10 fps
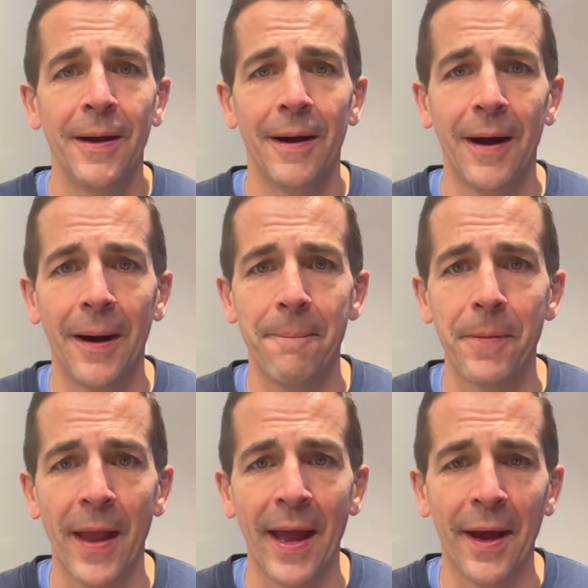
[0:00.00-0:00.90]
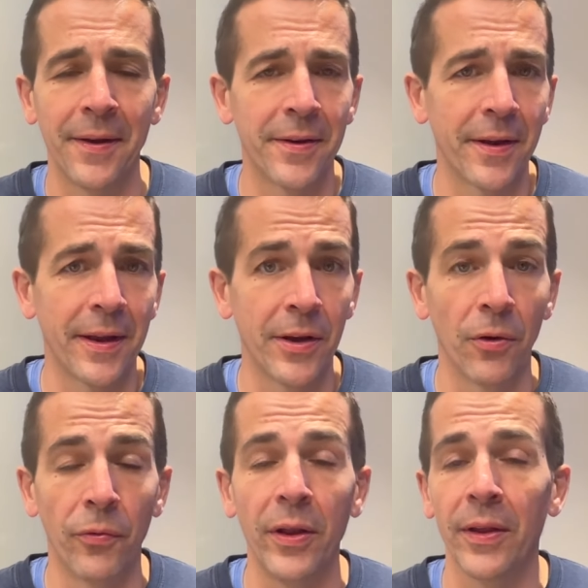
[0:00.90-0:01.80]
And, you know,
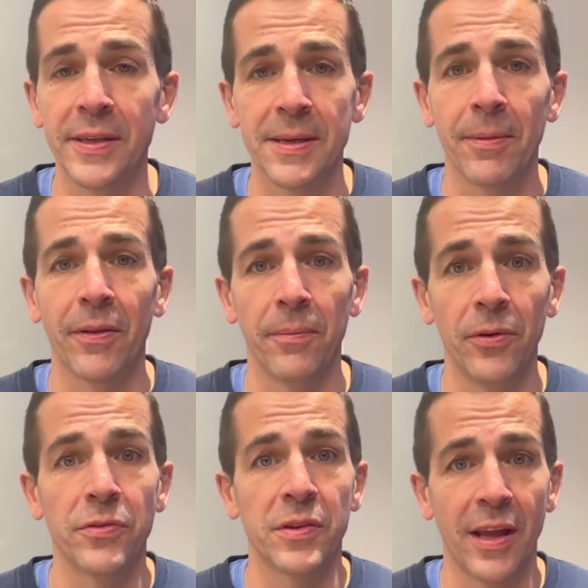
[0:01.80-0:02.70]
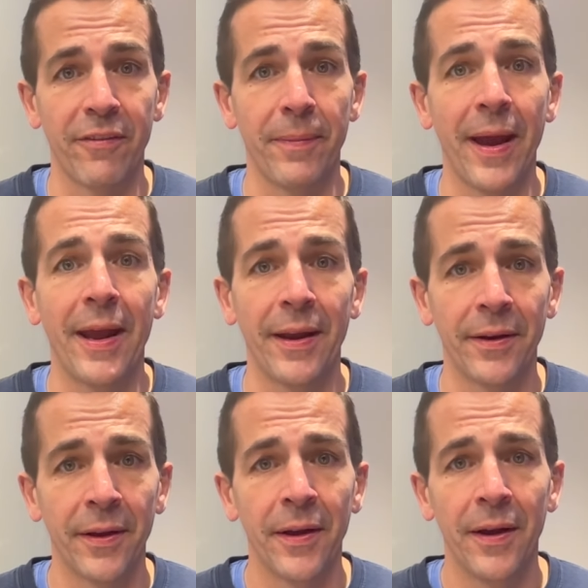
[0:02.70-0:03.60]
really some of the moves that they've
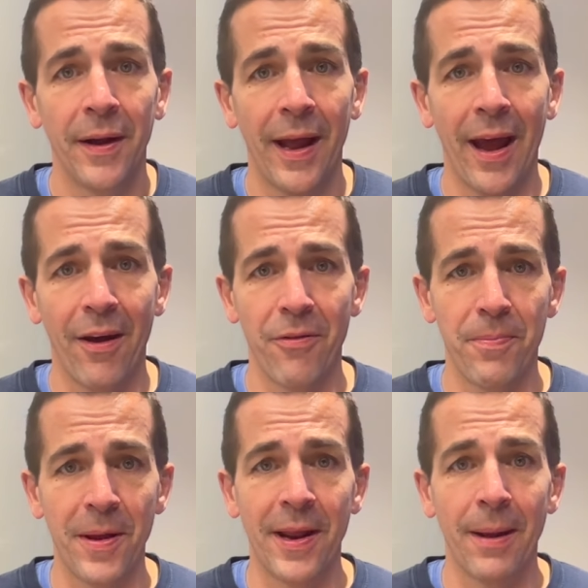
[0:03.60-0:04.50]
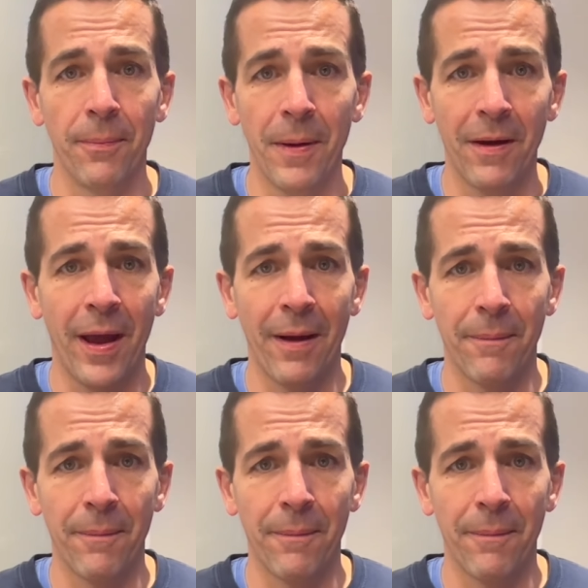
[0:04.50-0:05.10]
made have been